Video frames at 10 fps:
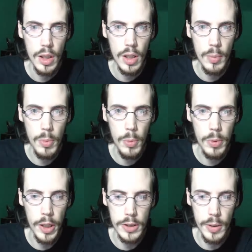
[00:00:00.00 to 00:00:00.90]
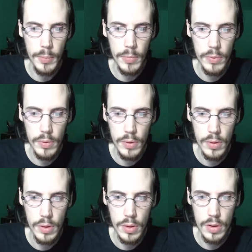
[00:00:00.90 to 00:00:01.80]
Immobilize them.
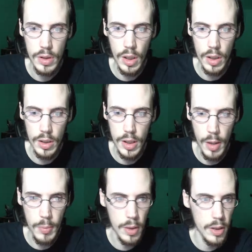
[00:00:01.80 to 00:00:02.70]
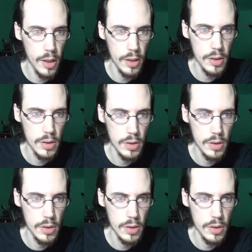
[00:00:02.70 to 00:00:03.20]
Got him by the neck.